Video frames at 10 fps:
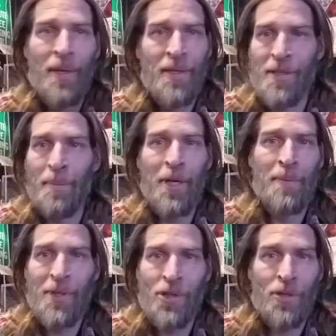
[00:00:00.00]
somebody
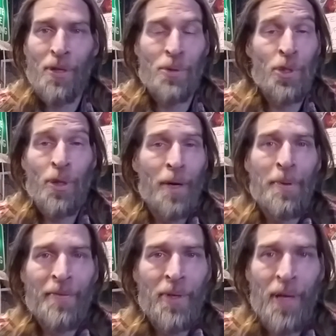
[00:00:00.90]
must just go shoot up
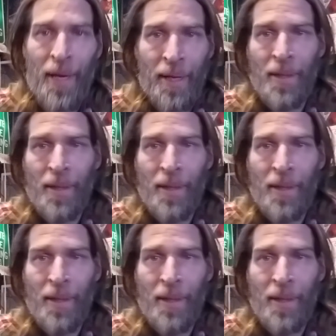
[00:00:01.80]
every day.